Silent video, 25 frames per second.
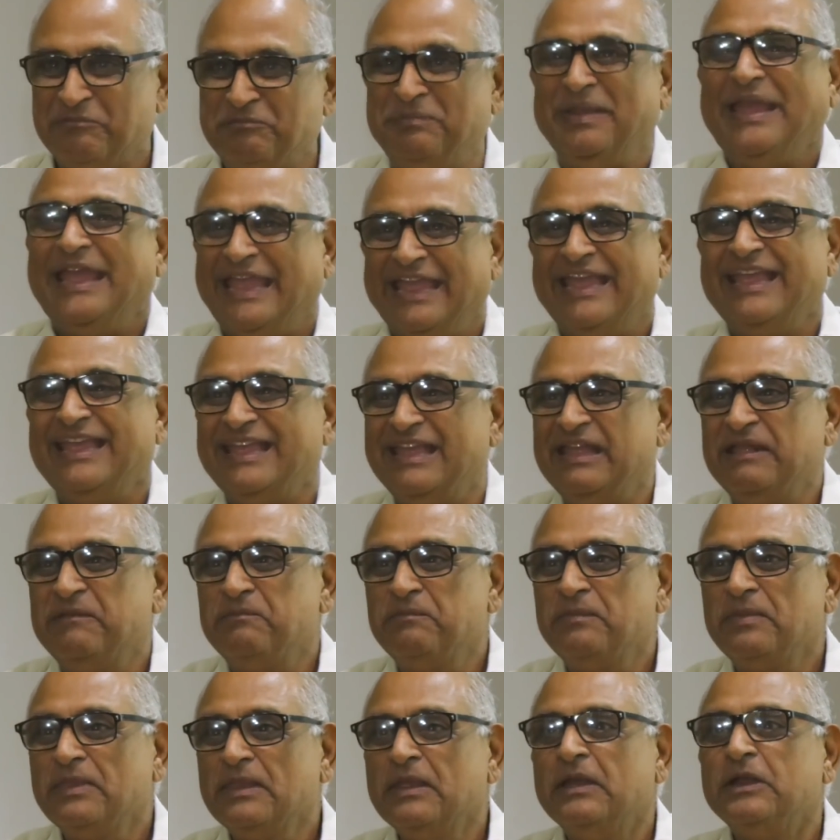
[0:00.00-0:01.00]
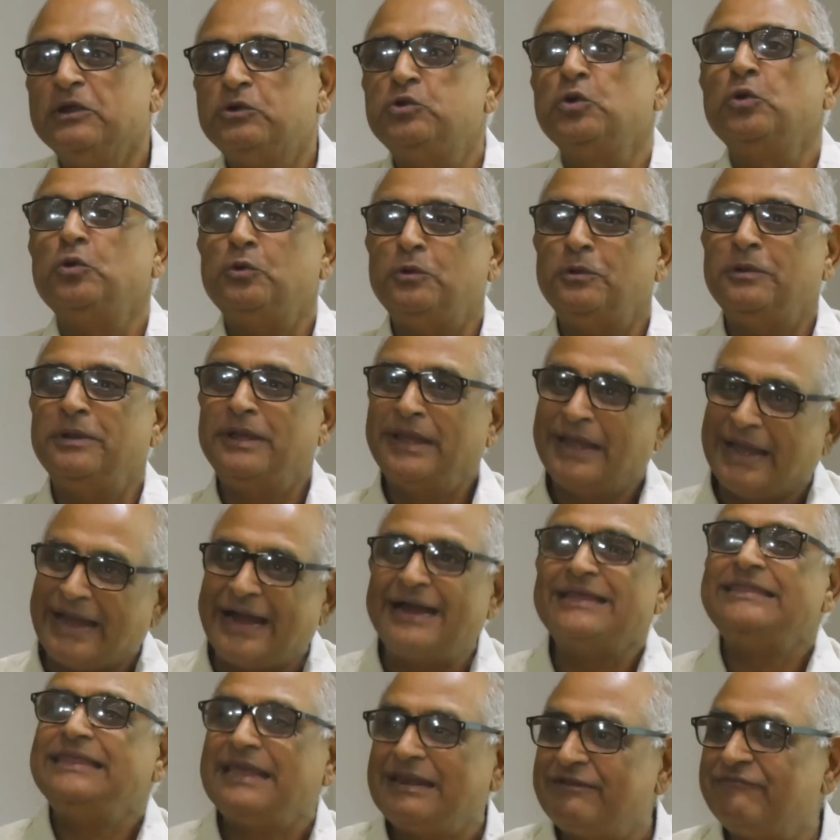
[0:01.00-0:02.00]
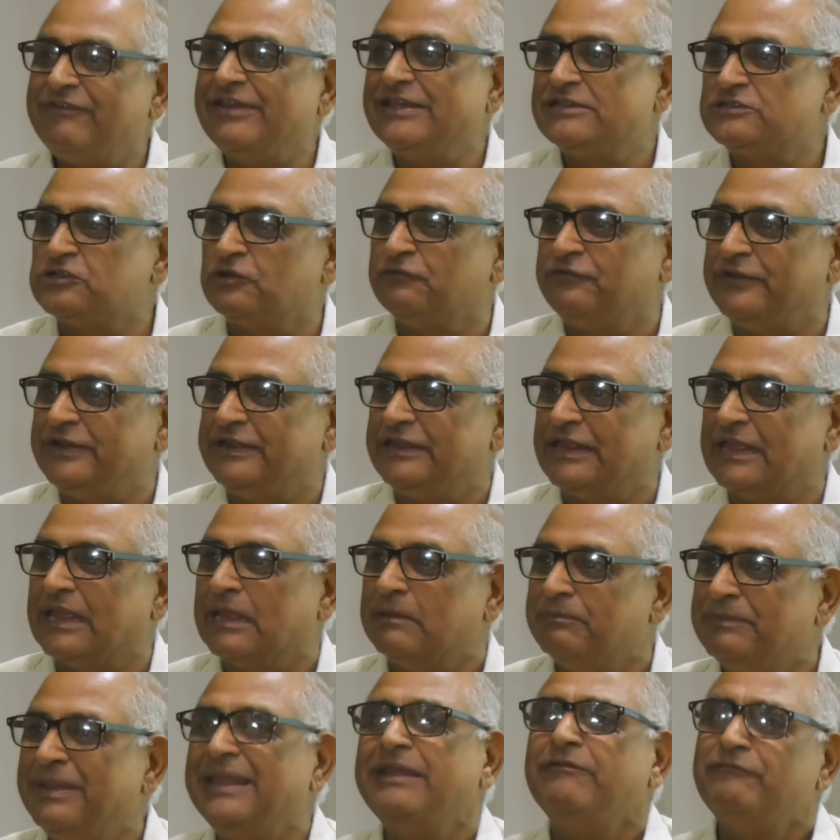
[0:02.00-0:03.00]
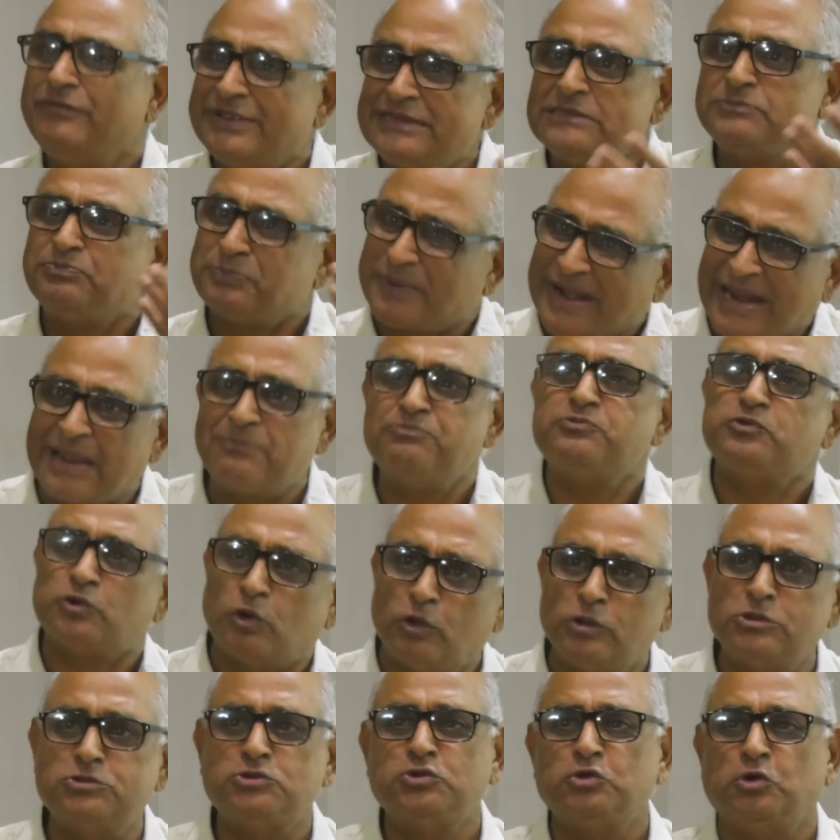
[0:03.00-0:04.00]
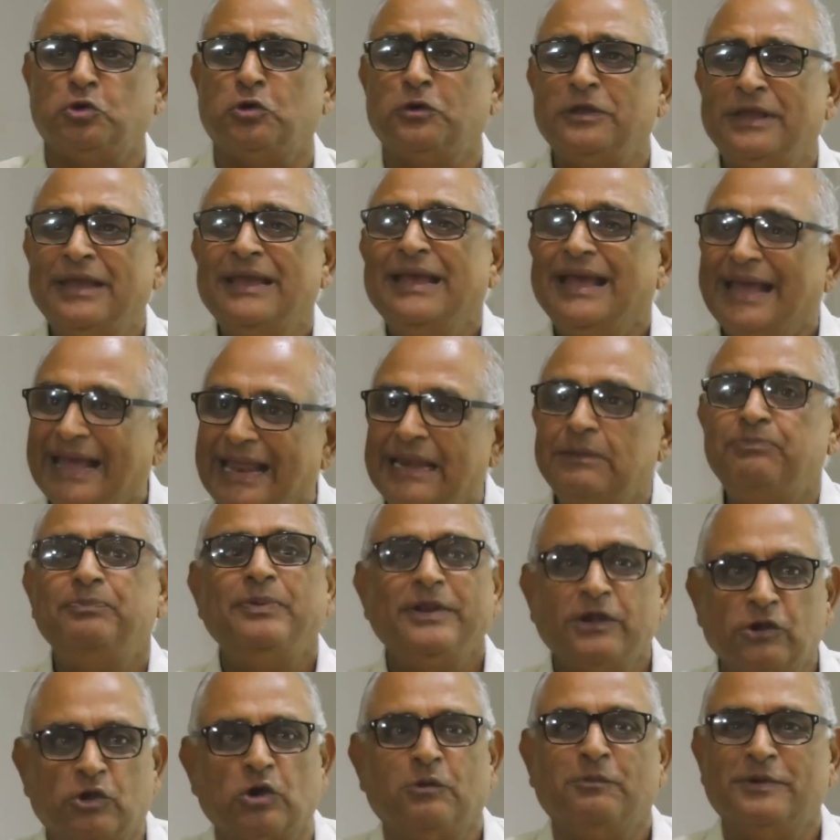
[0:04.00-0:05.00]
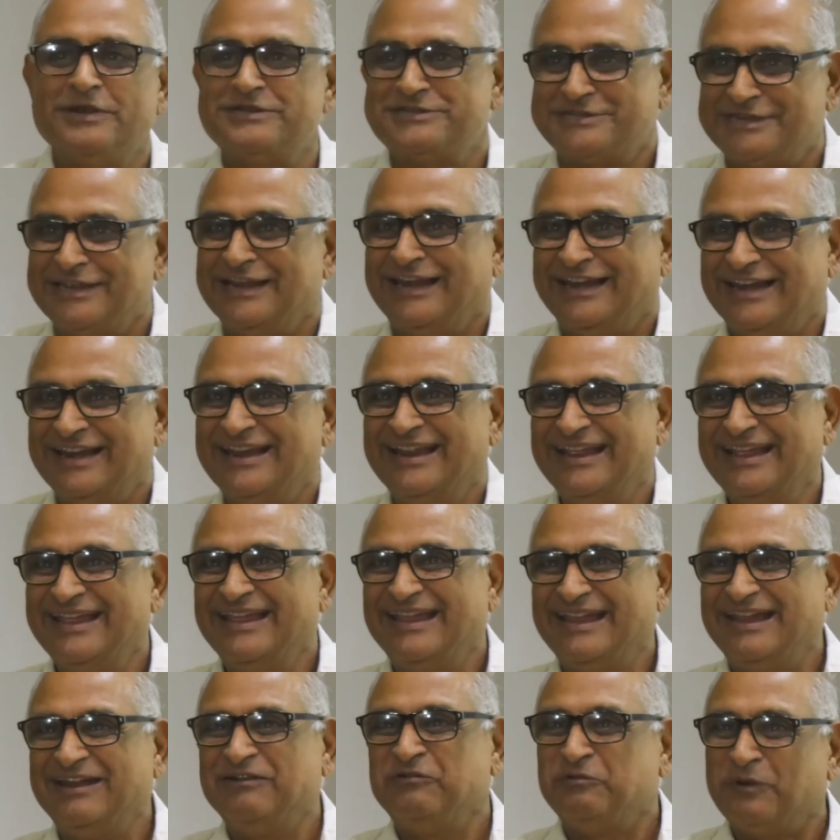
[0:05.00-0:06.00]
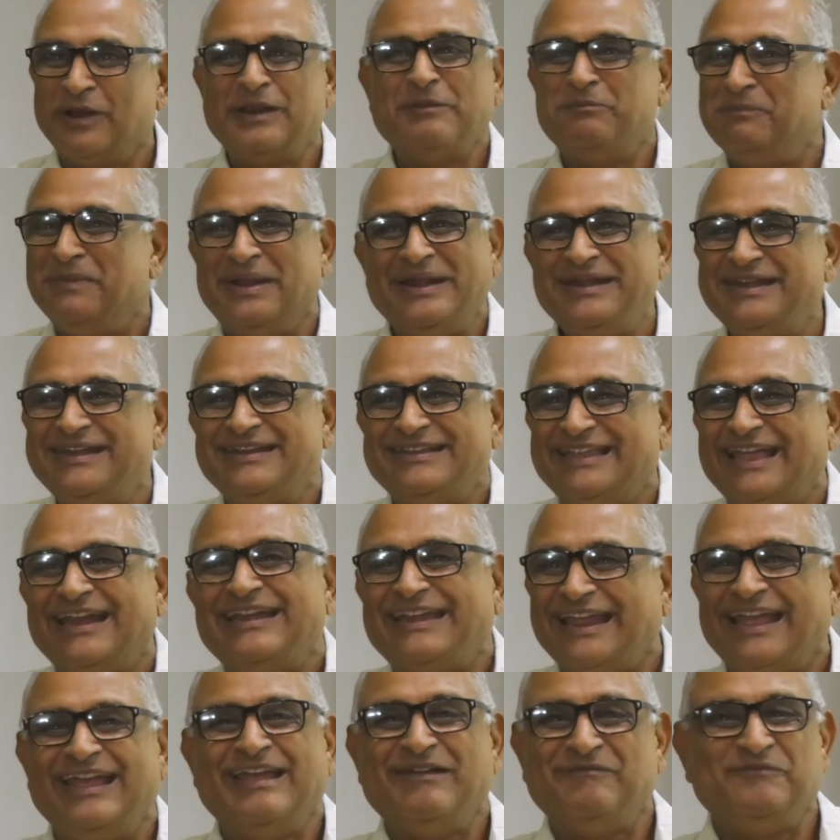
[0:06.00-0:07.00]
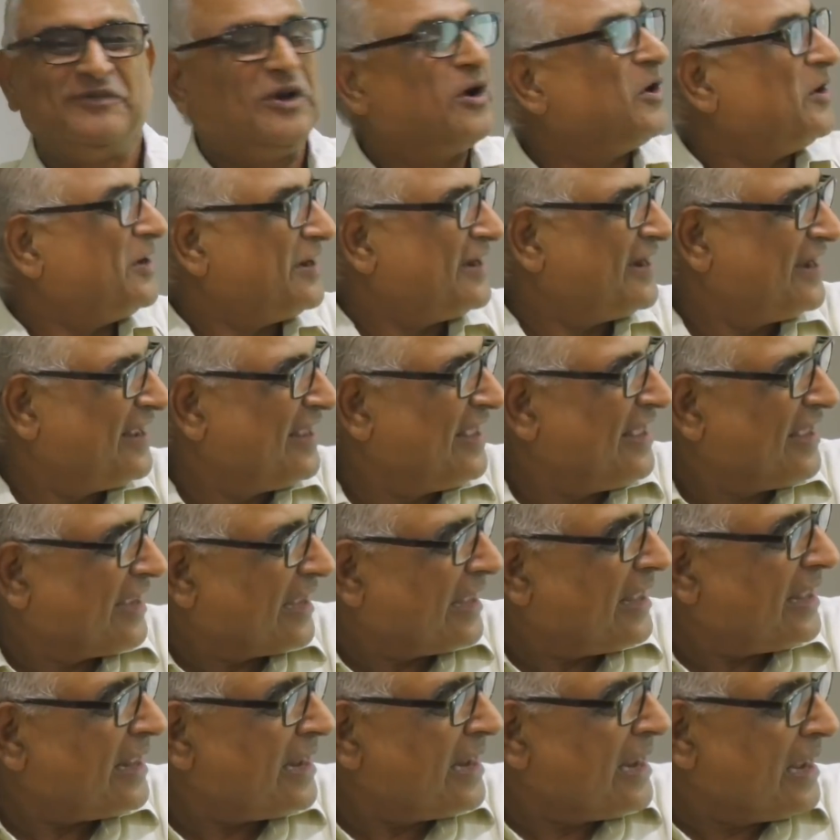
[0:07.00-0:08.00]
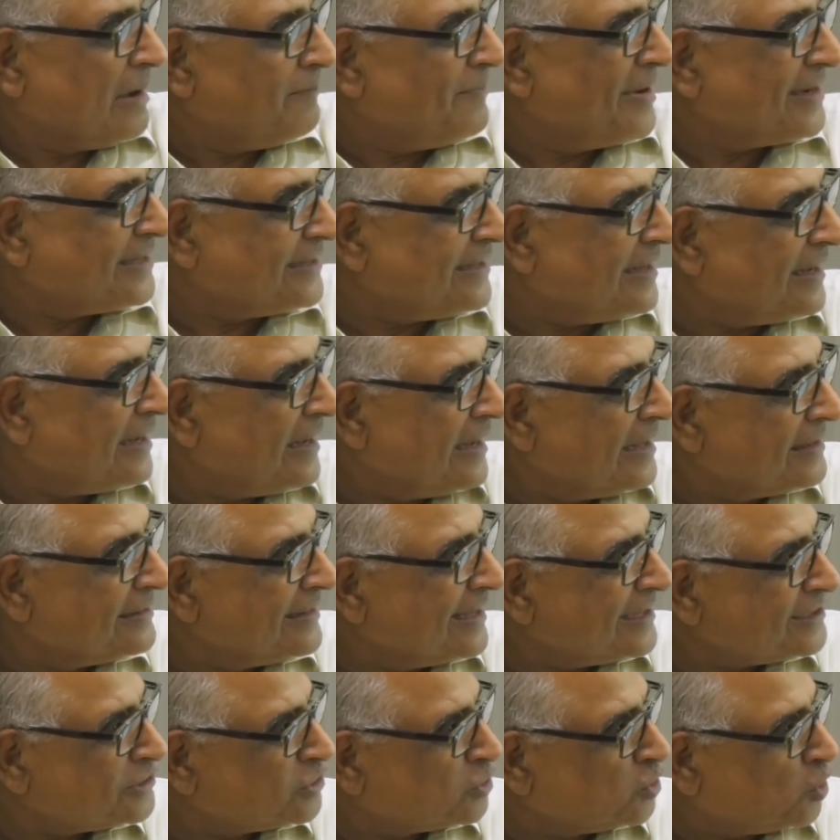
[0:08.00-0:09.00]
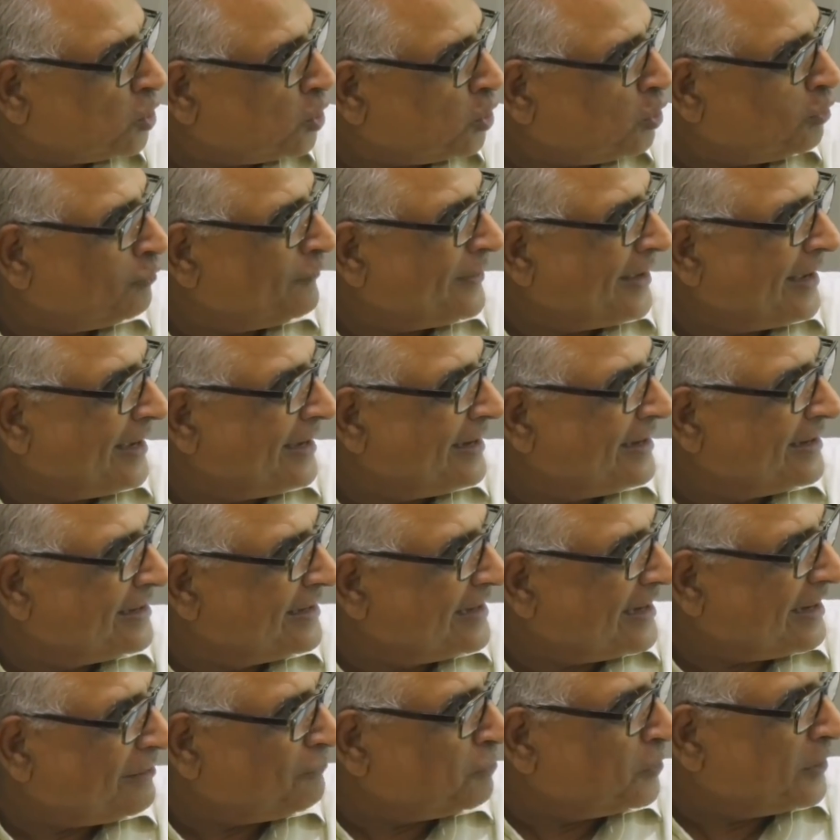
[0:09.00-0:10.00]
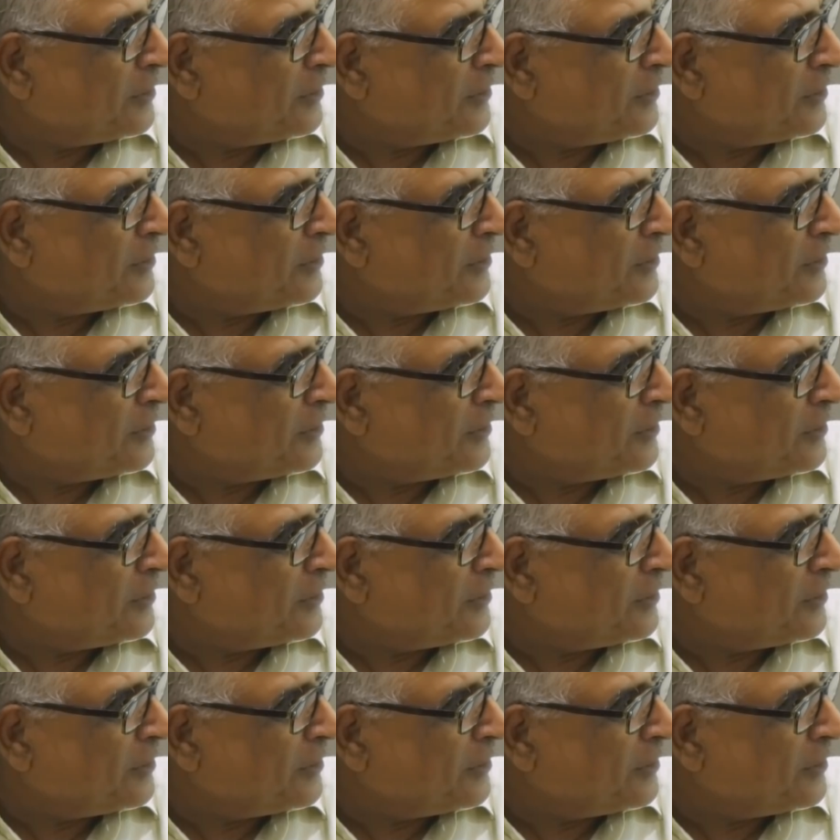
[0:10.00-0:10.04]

being to other ways of eating and being, which perhaps also help in commercial development, that I am not, yeah, but there's no way India